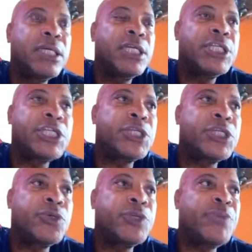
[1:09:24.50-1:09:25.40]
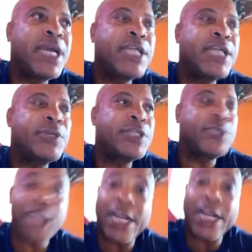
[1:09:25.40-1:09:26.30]
she showed me,
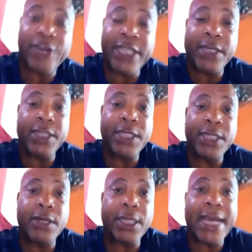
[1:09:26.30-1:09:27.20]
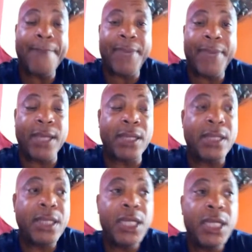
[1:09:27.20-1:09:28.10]
she actually is that she got champion
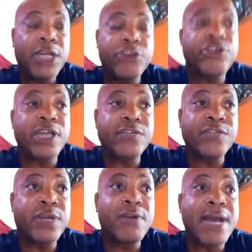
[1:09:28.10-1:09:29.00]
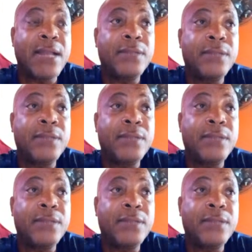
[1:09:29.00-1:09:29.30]
and she draws very well.